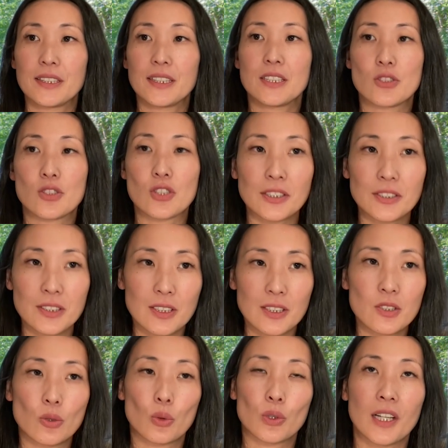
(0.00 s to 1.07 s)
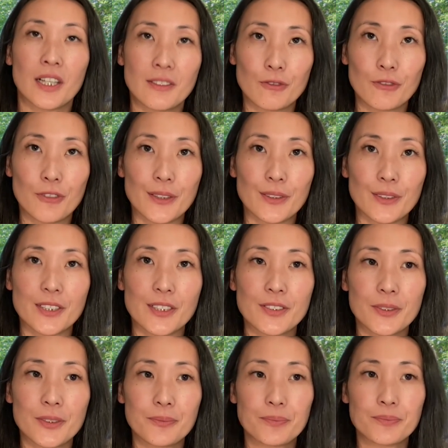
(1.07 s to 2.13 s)
injustice, or
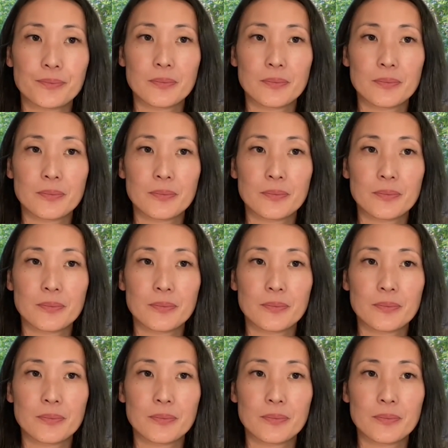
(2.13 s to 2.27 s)
unfairness.